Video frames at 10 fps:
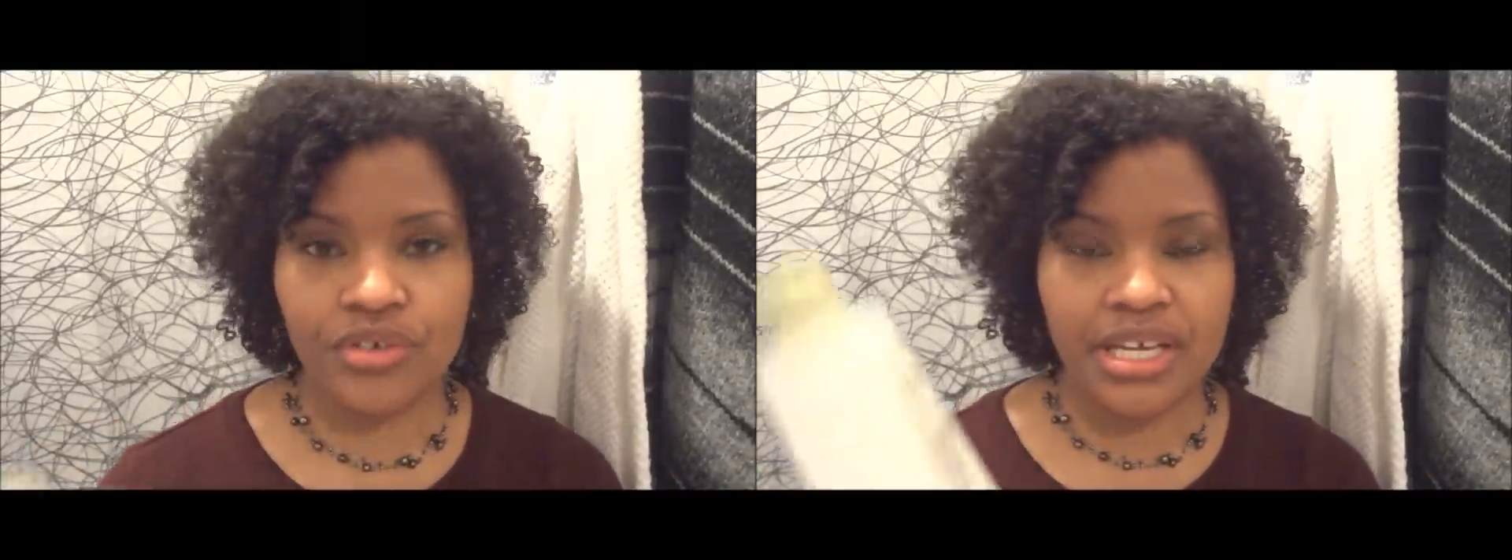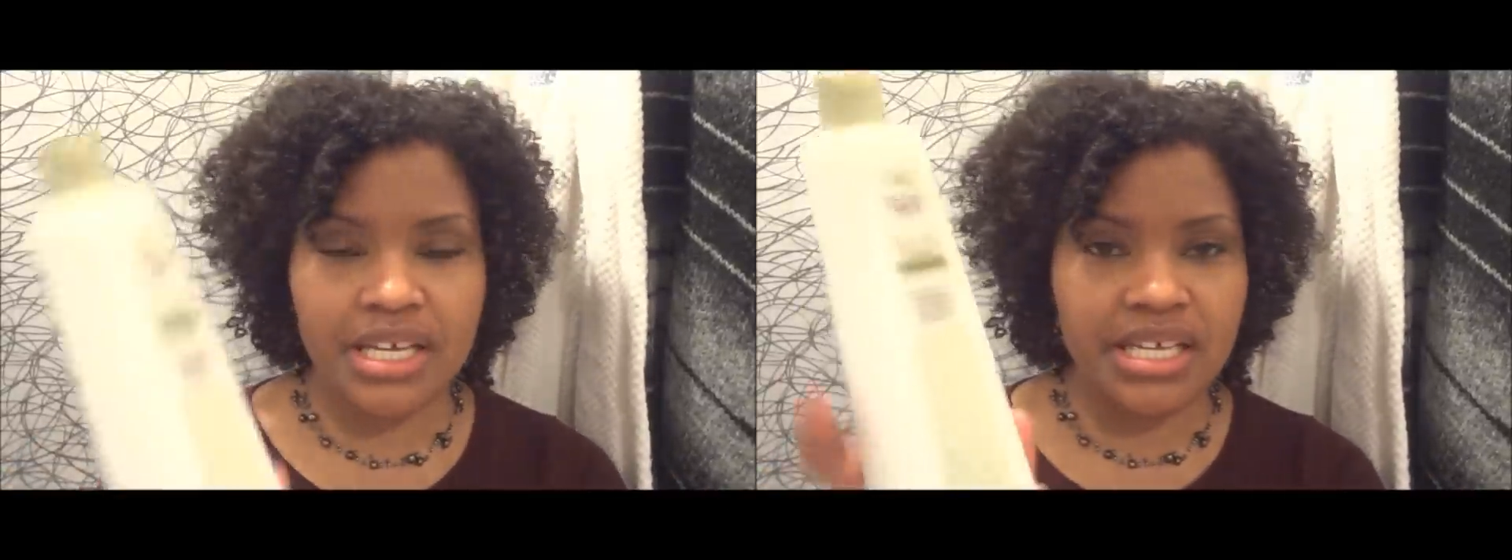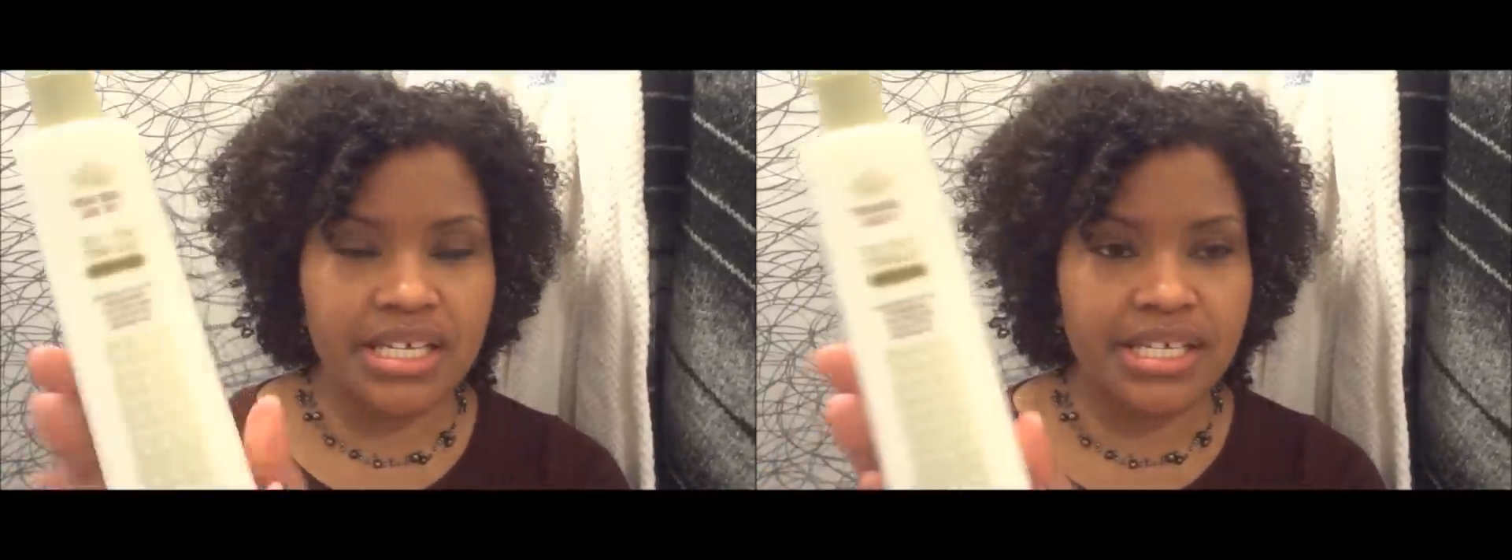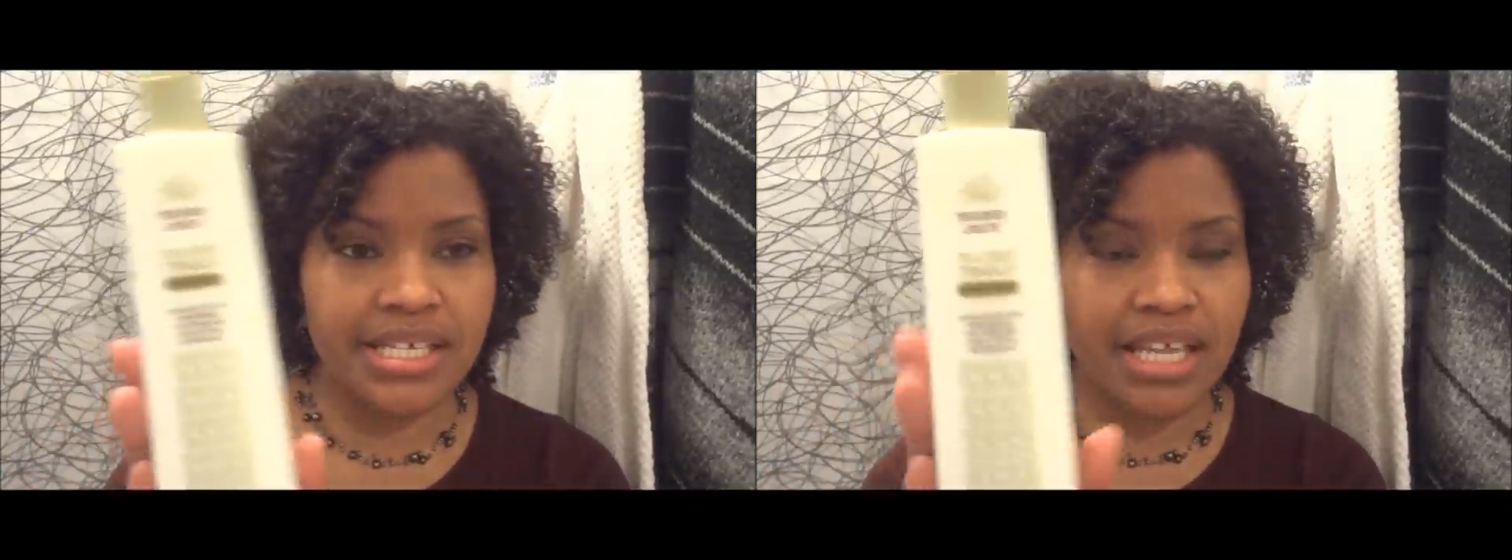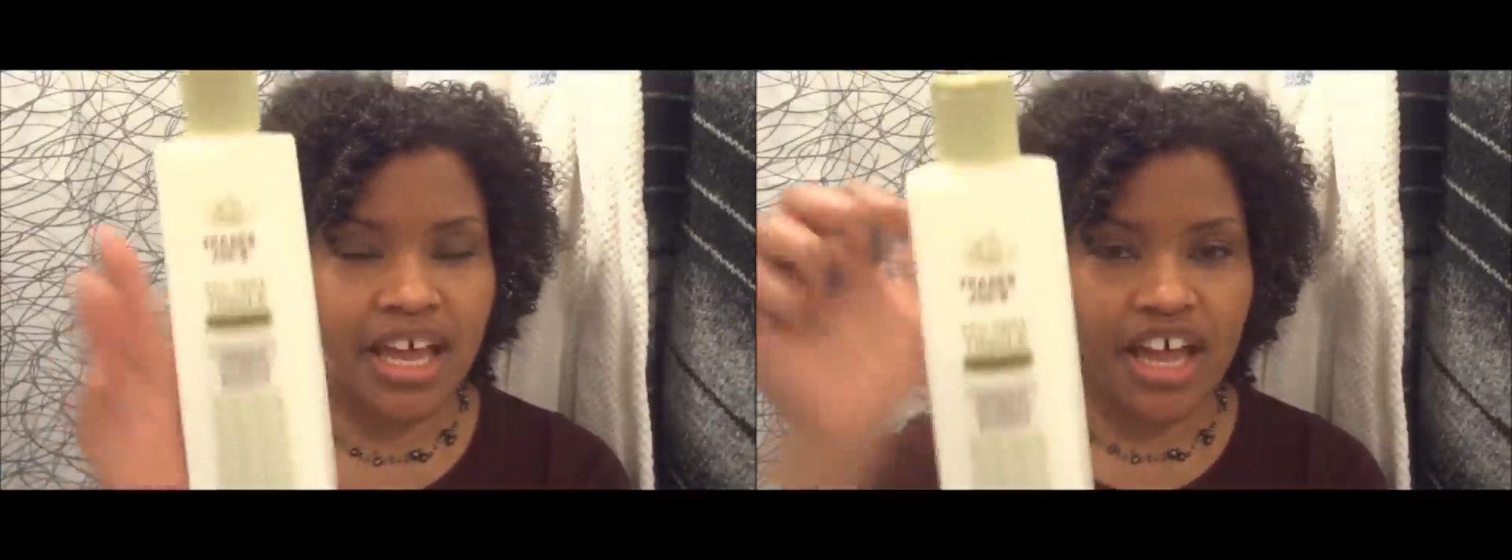
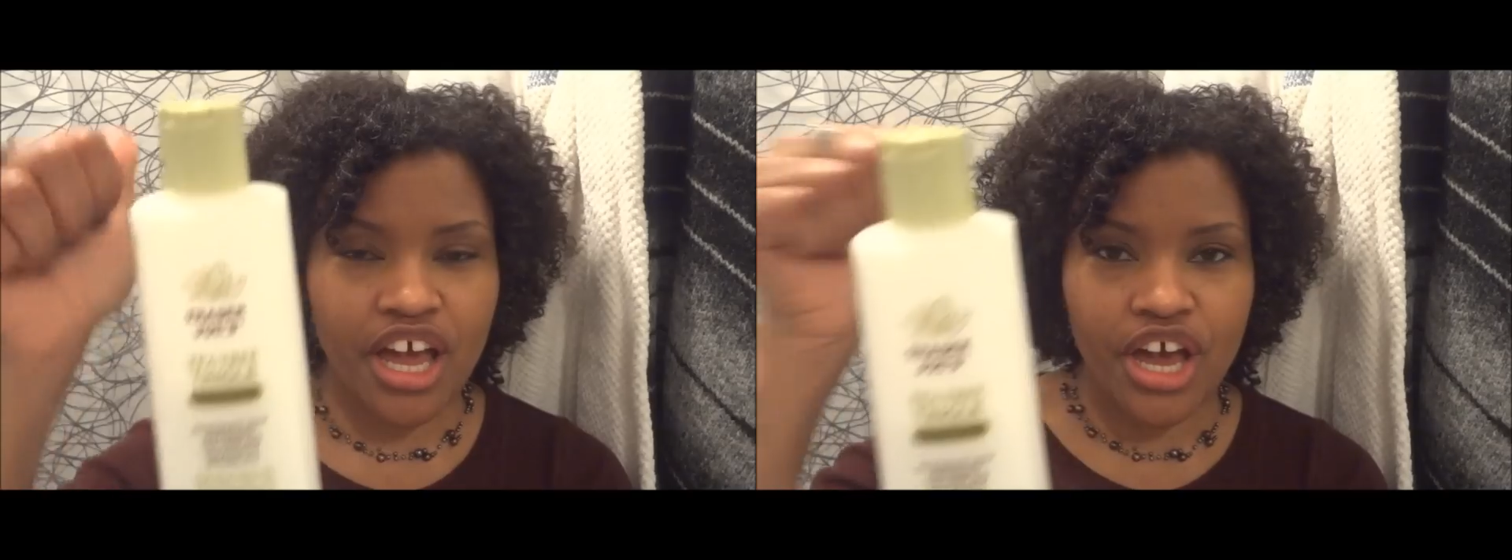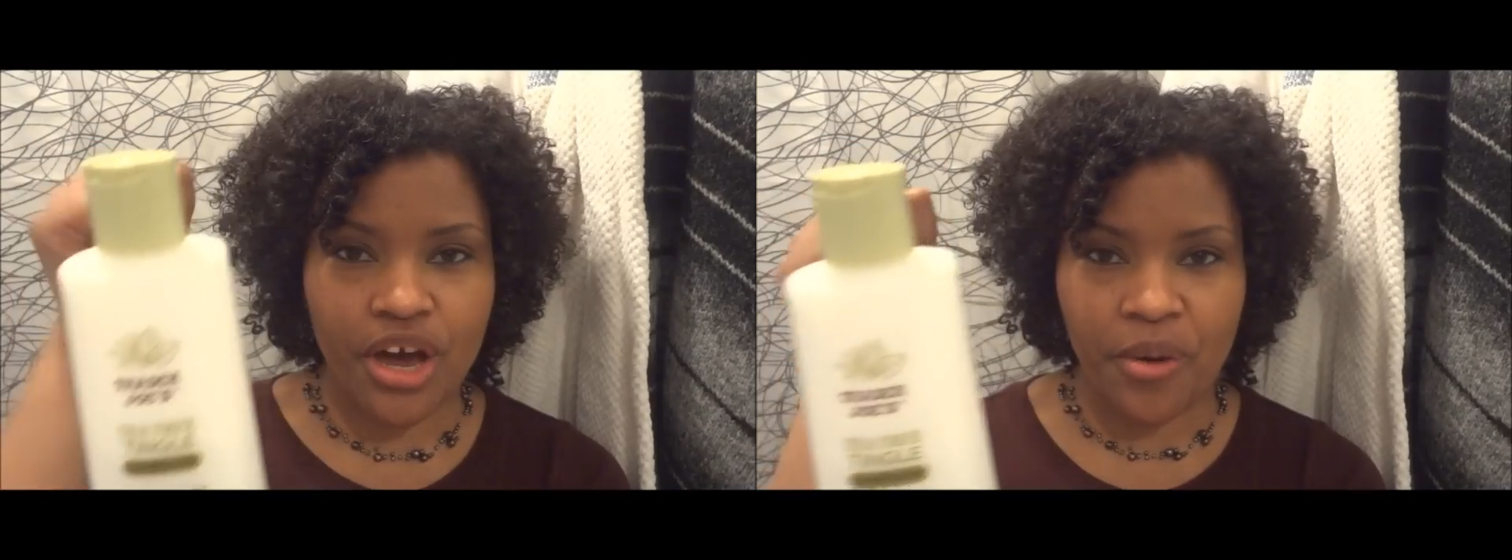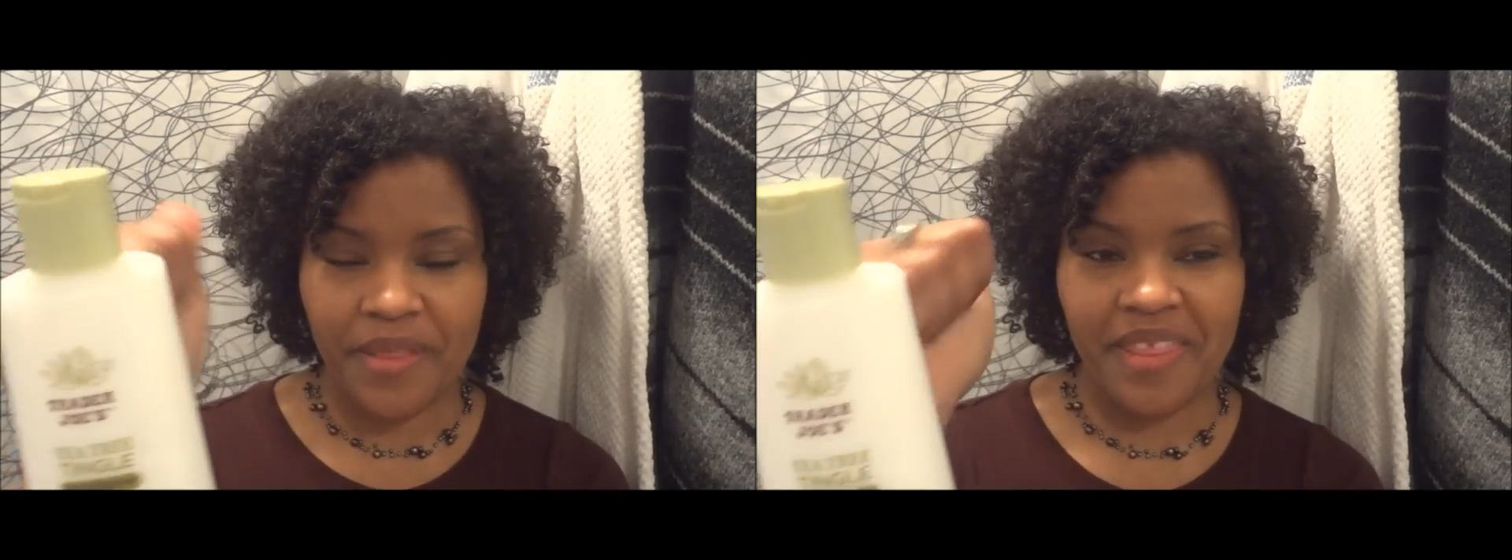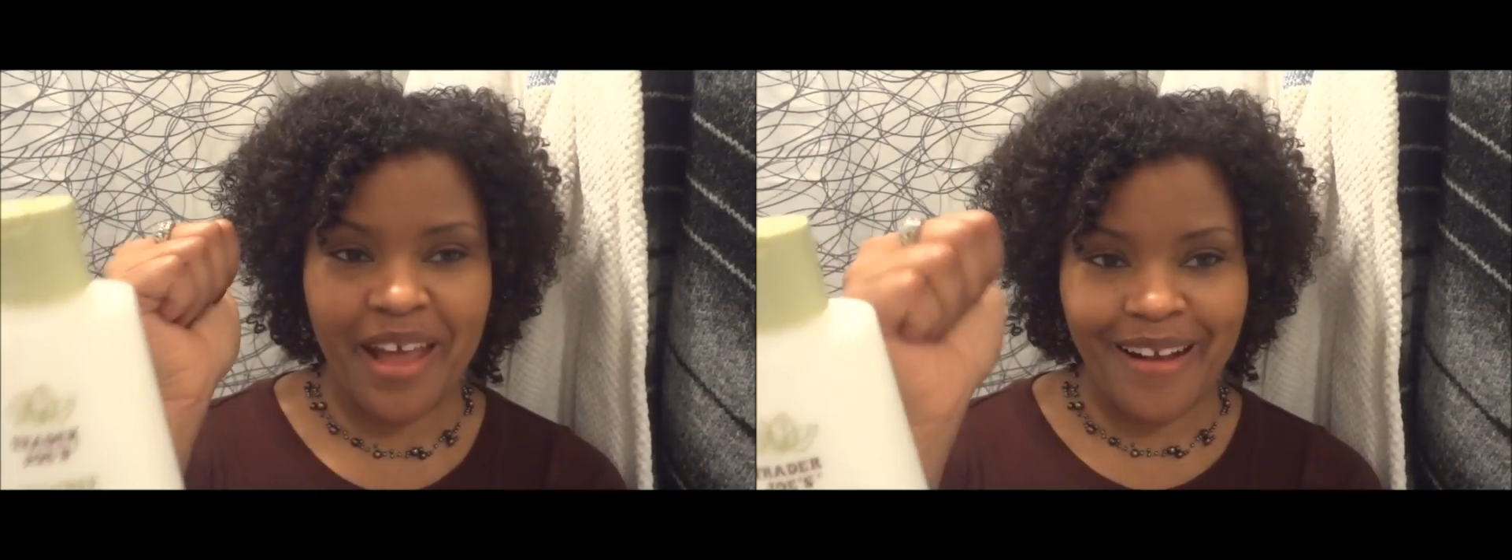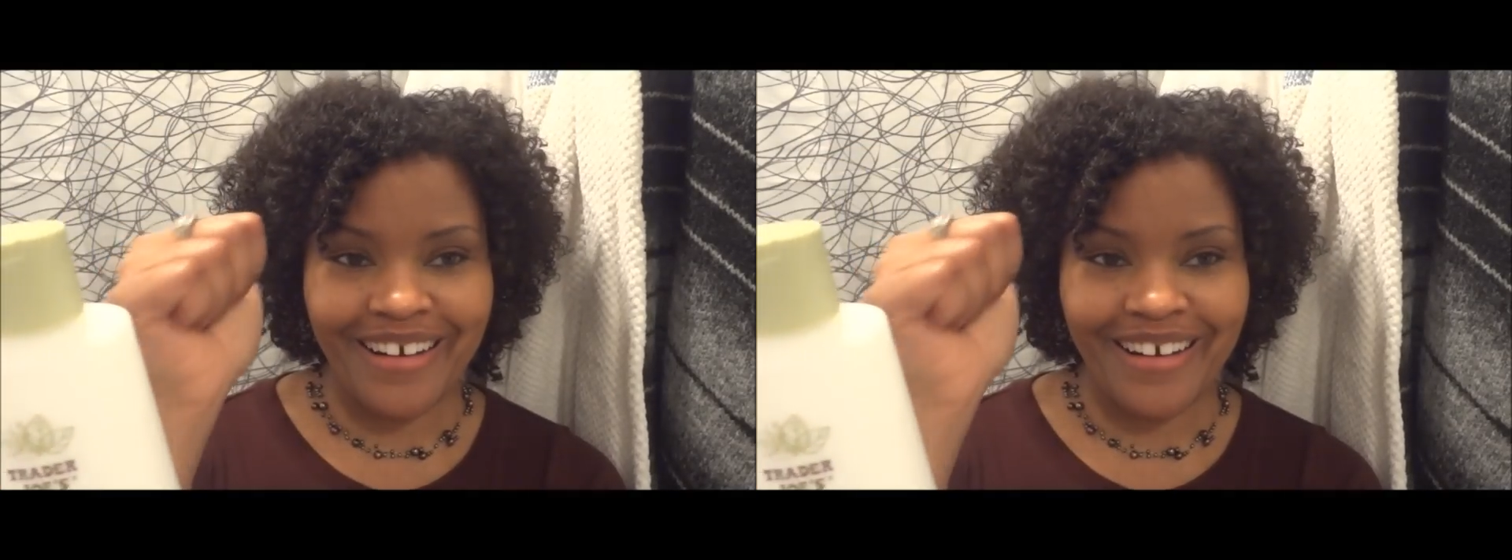is go in there,